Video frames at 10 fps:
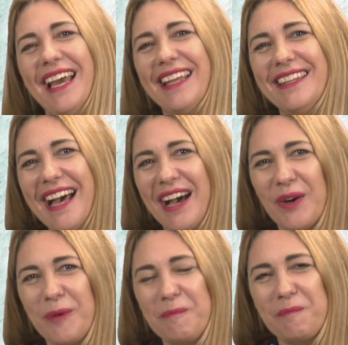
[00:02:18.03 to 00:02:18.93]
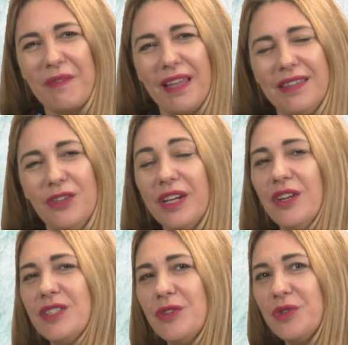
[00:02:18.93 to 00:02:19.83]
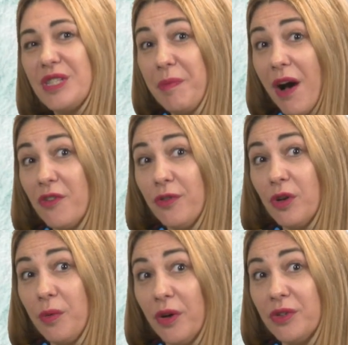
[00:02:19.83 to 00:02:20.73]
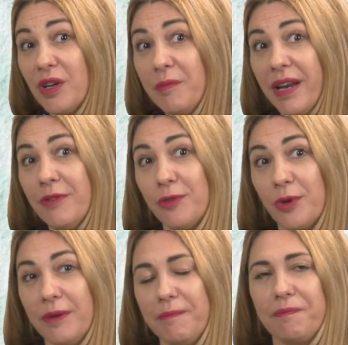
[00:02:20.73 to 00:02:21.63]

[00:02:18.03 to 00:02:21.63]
And now, you can also use a powerful quote or a metaphor.